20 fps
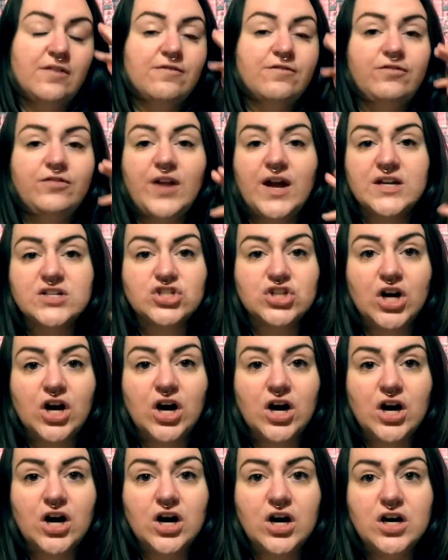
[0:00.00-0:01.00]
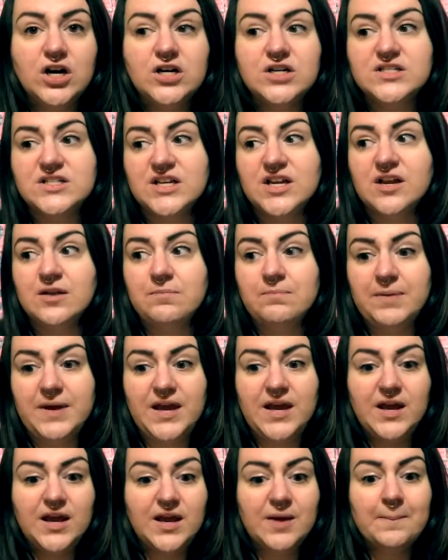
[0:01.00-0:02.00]
flashcards, it can
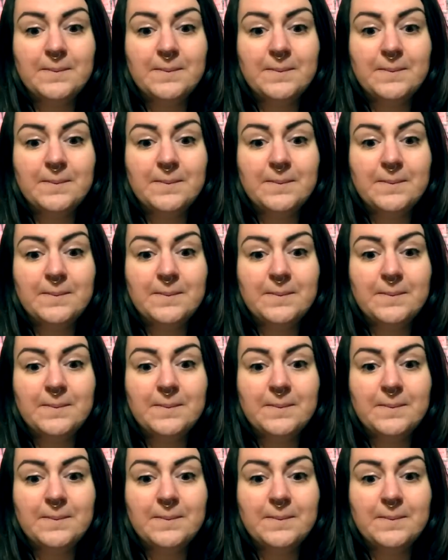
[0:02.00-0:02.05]
be